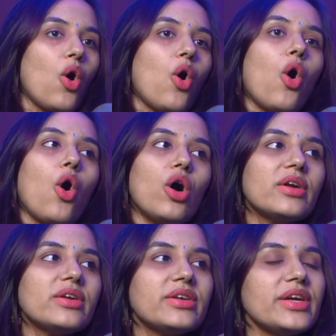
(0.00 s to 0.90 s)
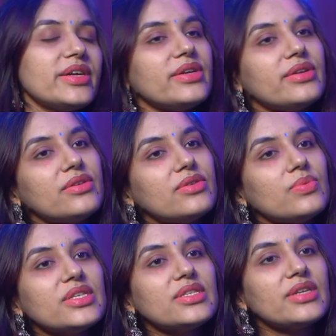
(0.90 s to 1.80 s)
or it
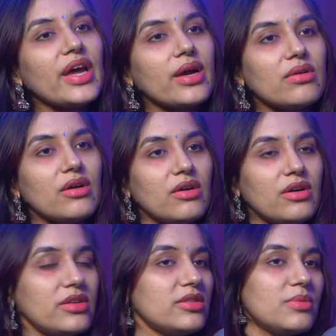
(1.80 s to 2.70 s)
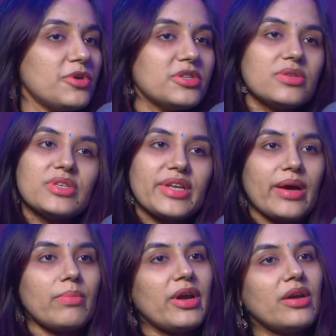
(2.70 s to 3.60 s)
the person was
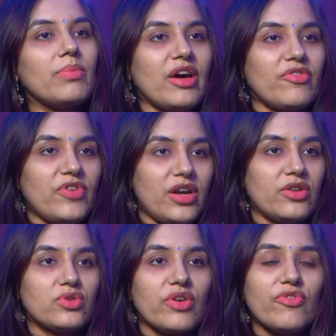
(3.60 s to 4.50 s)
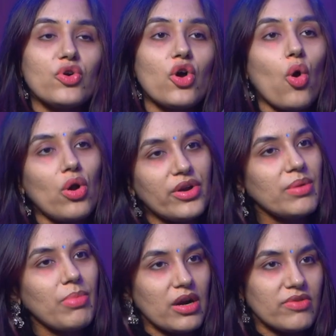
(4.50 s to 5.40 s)
recommended by a friend. So if you are
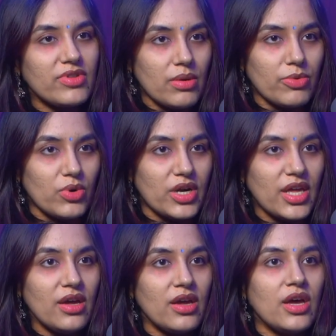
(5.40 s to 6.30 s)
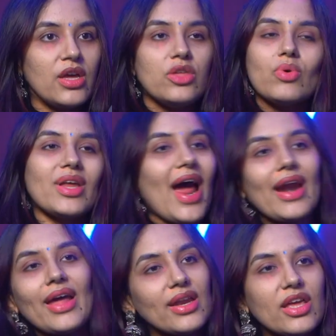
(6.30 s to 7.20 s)
already part of the community, you can
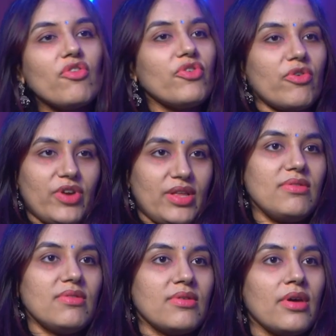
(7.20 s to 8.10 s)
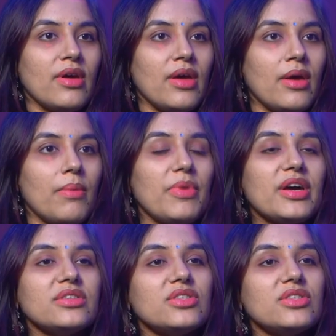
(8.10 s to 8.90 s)
add any of your friends because